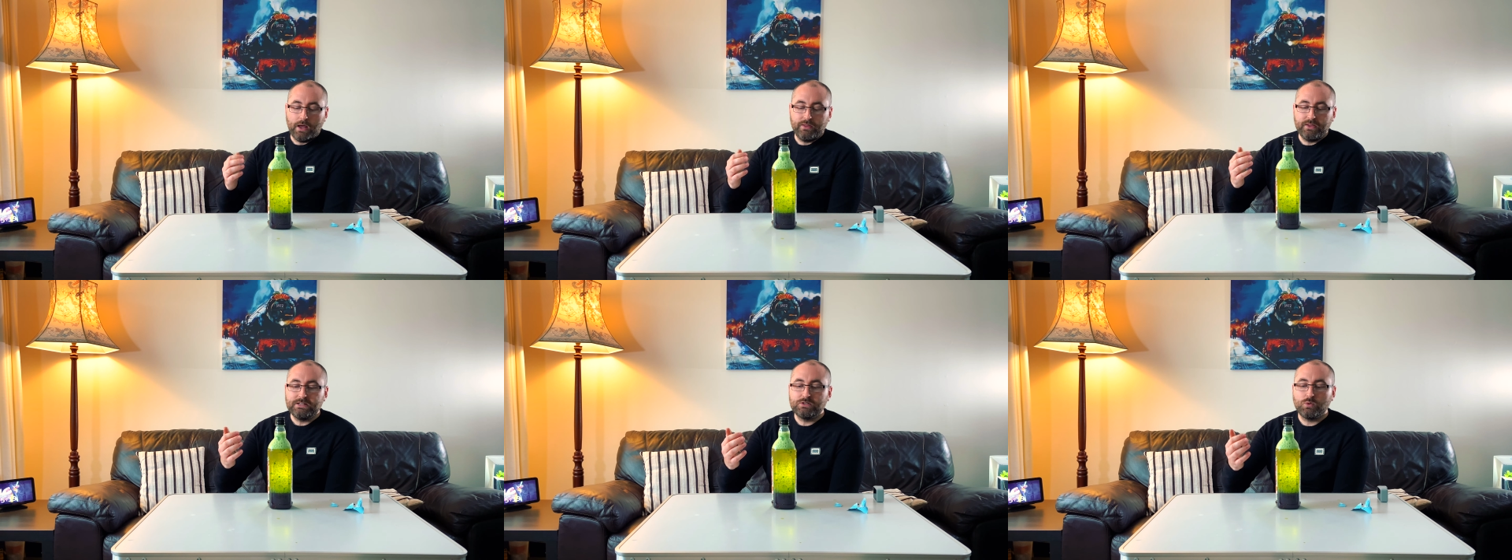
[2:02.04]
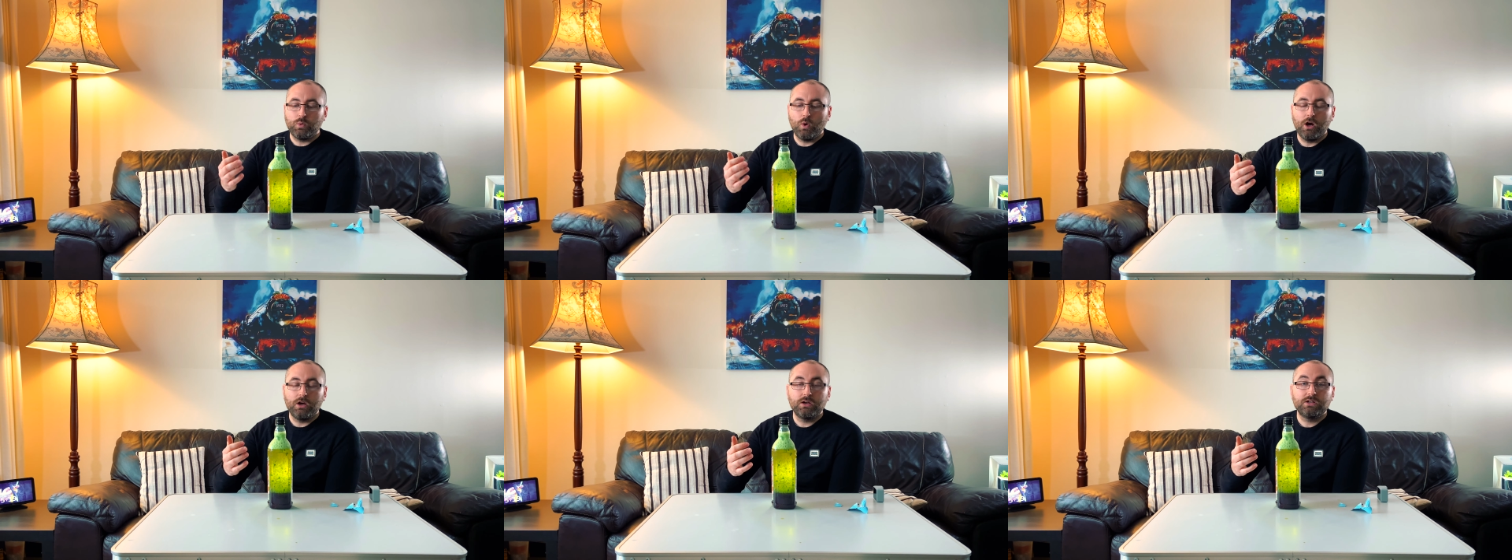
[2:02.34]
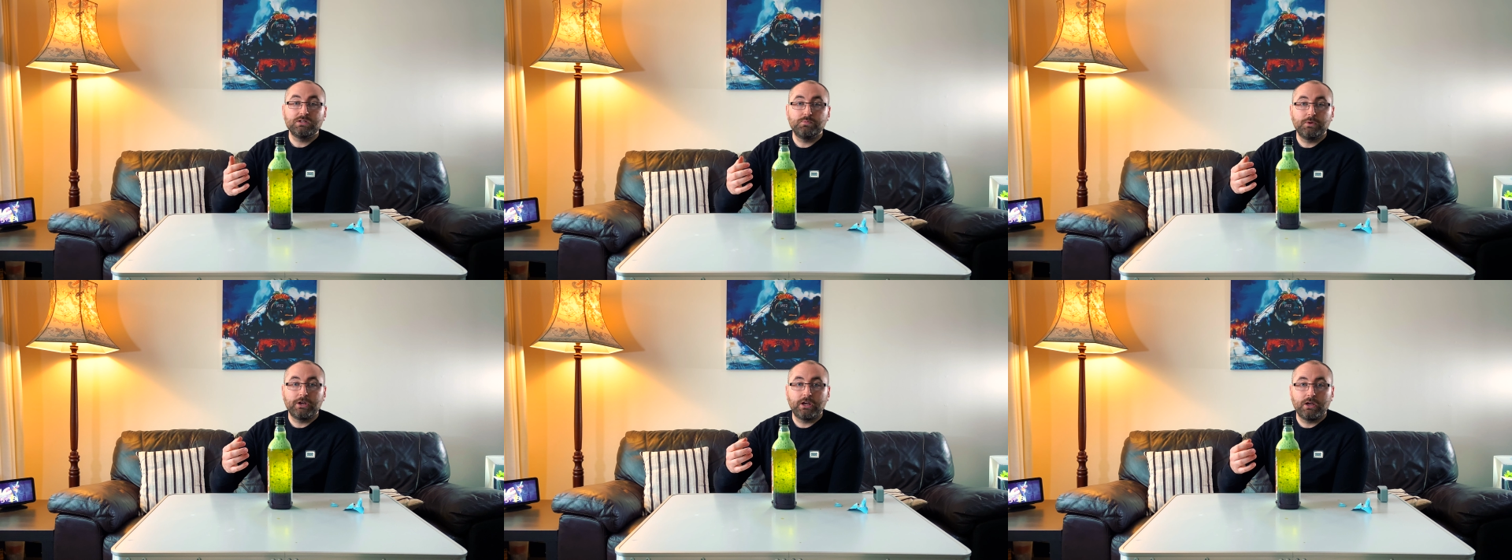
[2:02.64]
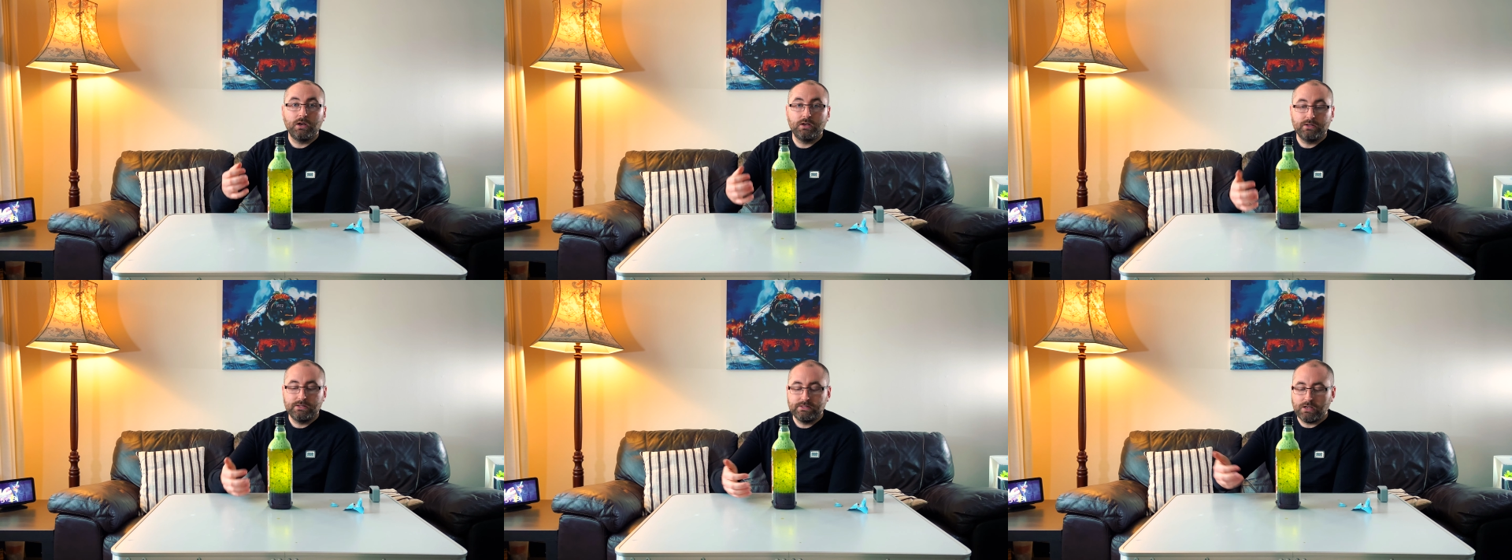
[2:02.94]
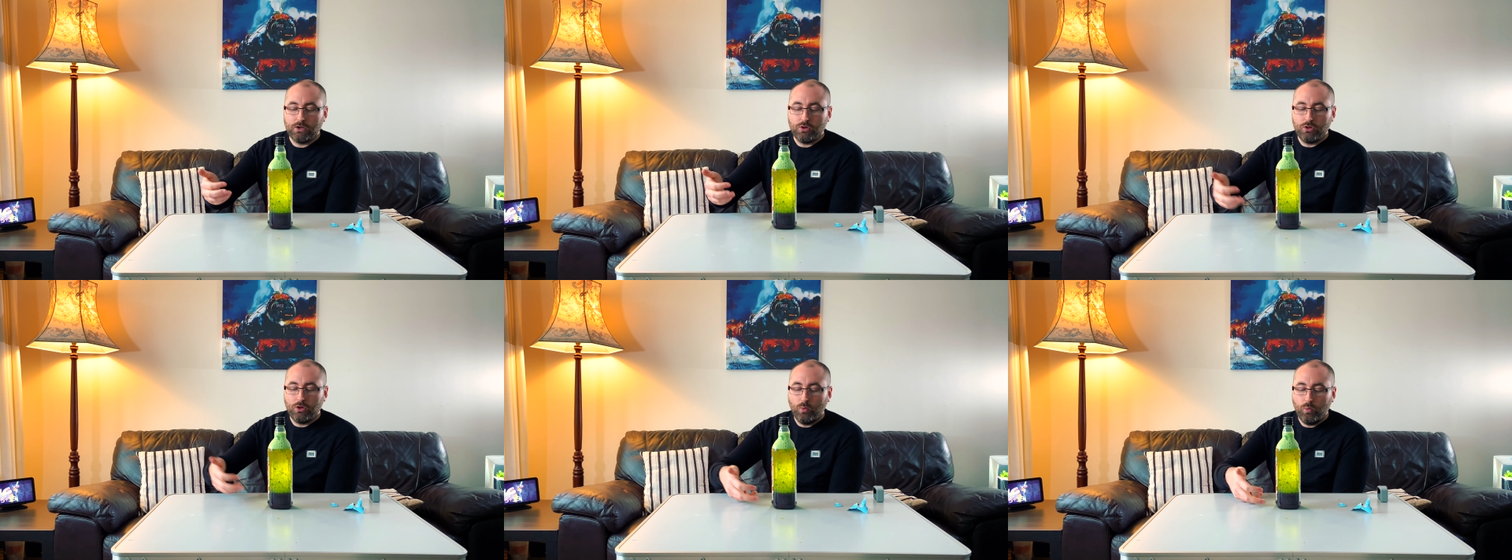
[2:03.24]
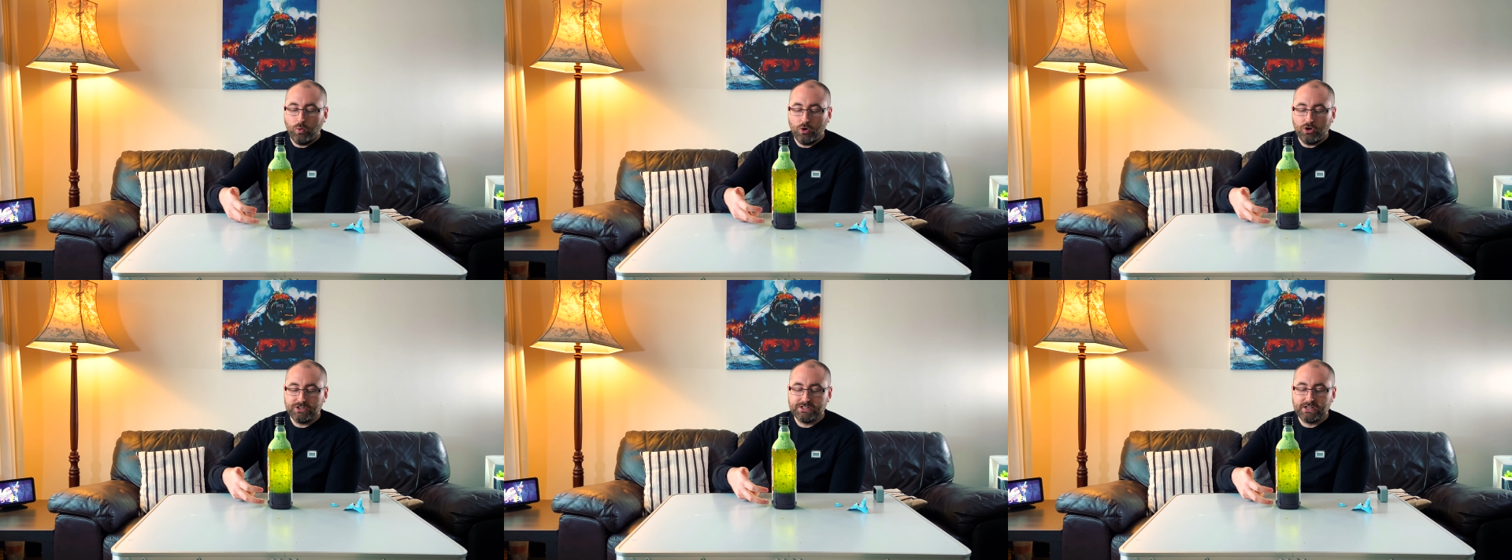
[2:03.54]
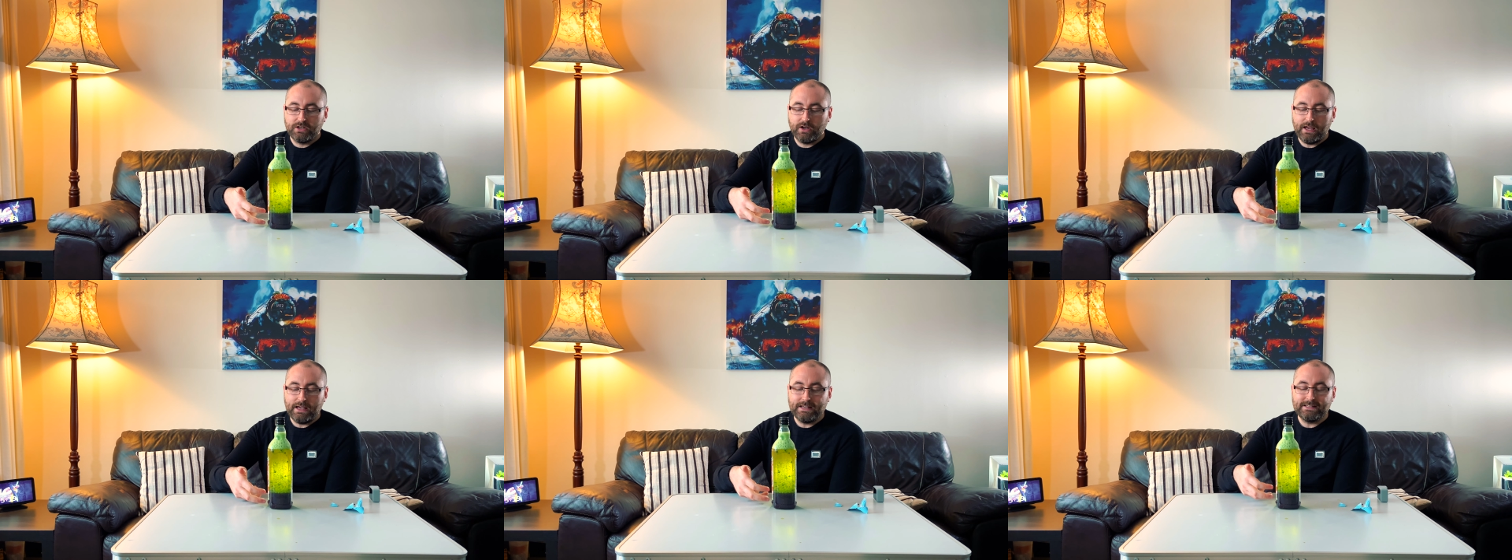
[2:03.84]
And this works because the
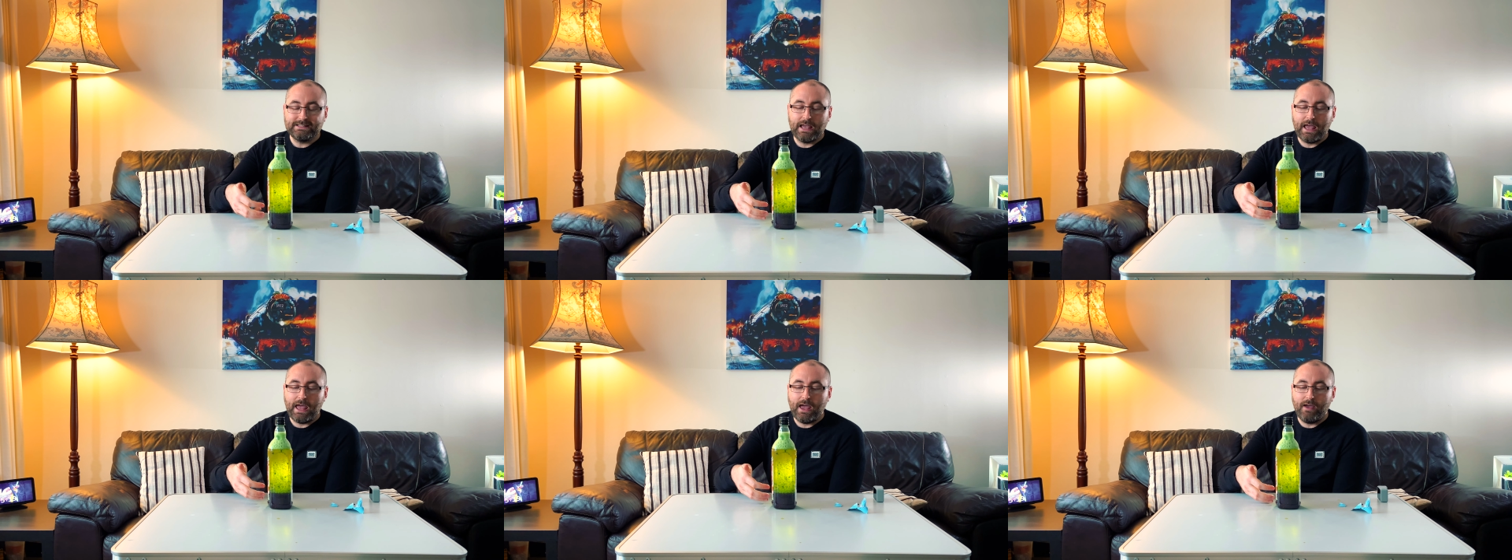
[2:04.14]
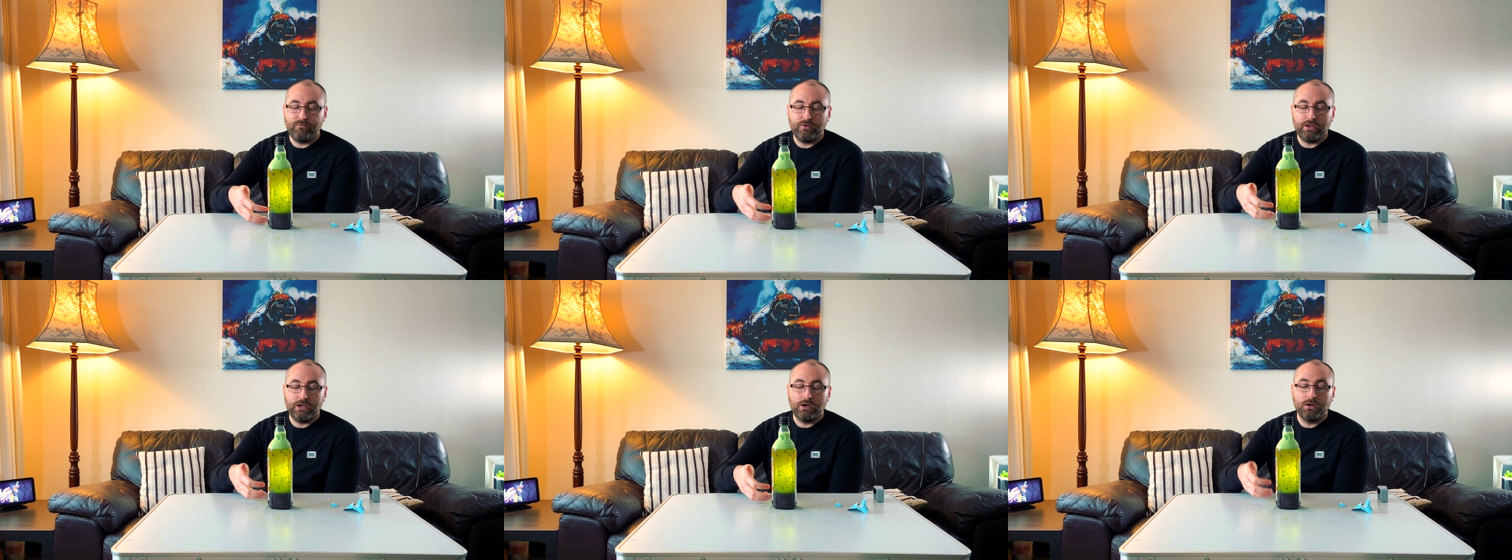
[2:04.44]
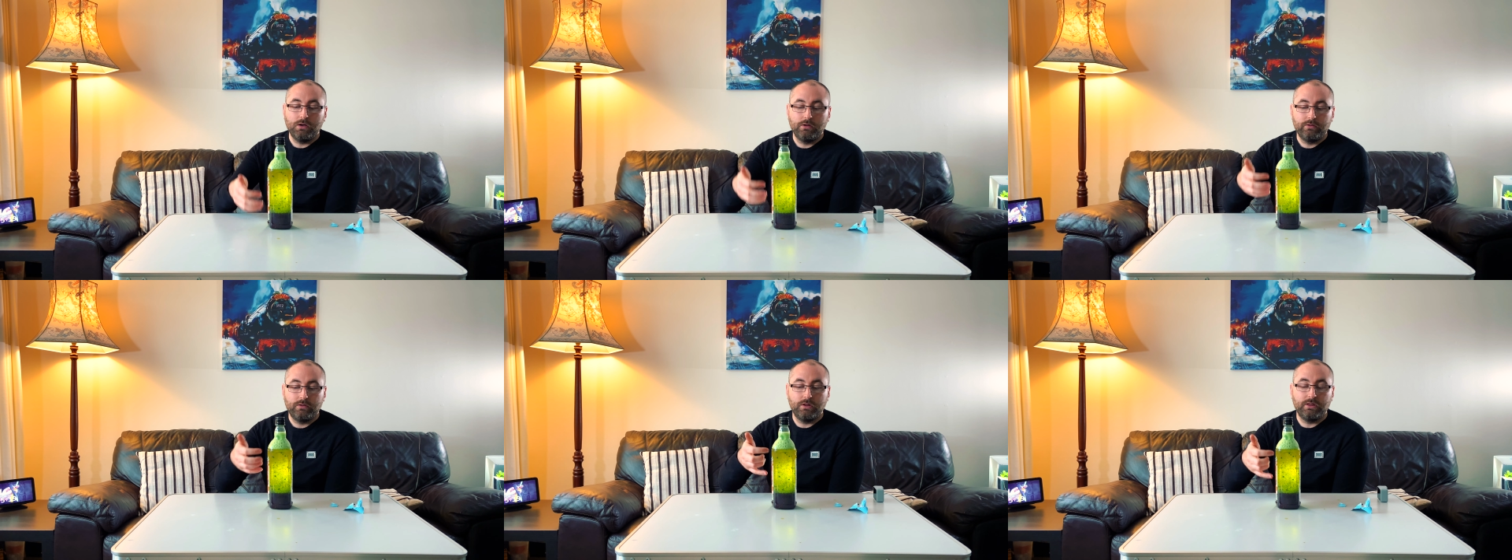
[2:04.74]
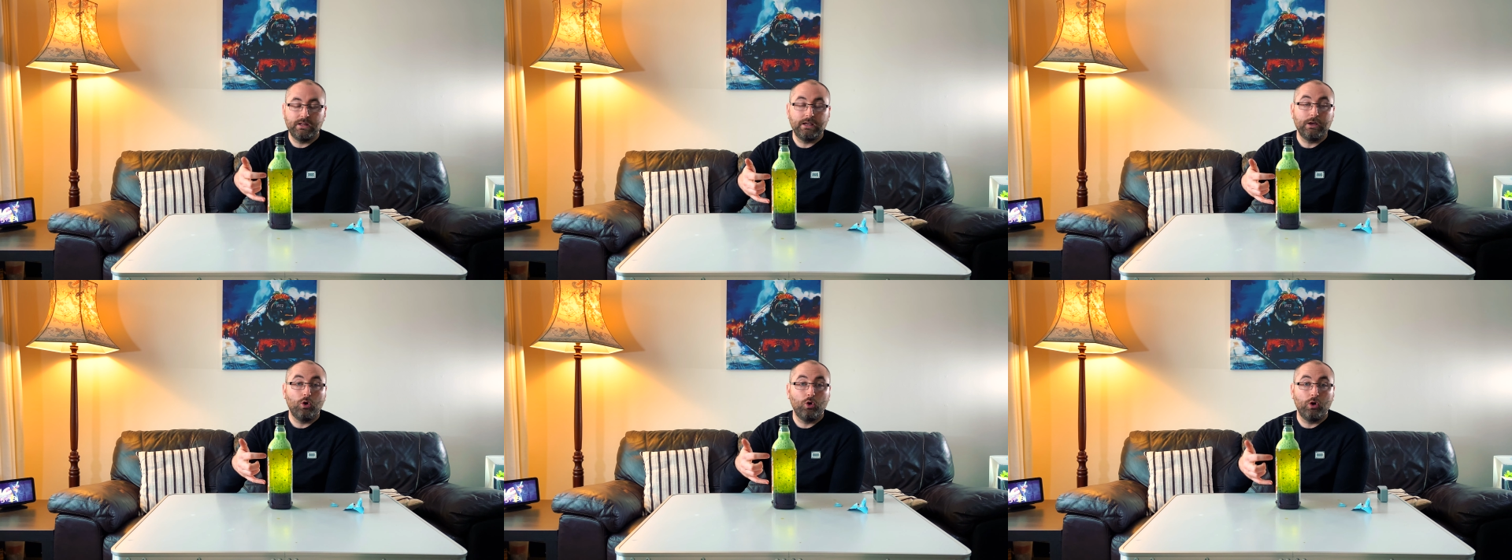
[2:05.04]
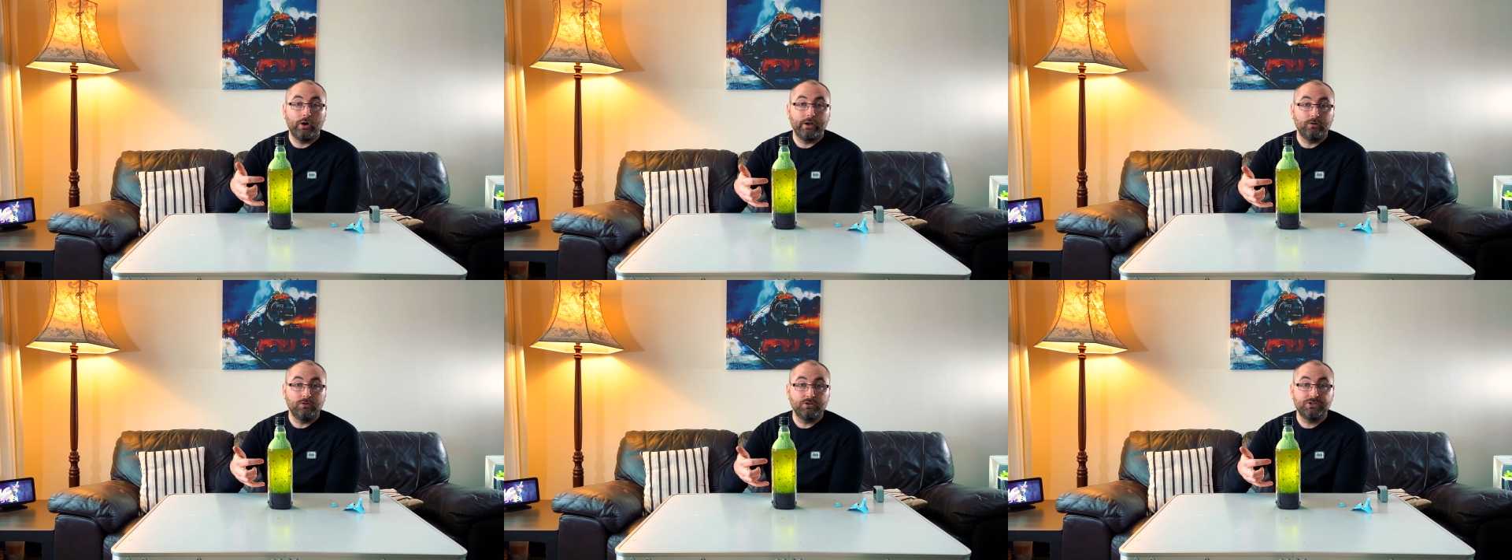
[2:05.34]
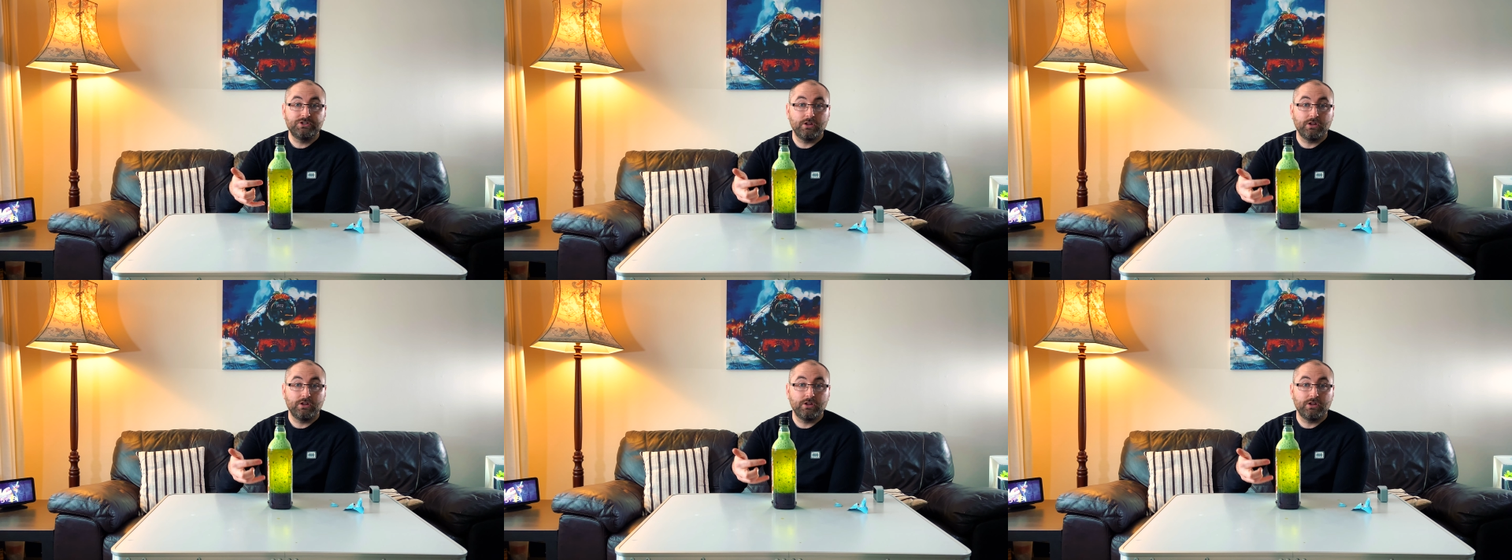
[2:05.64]
water is heavier than the oil,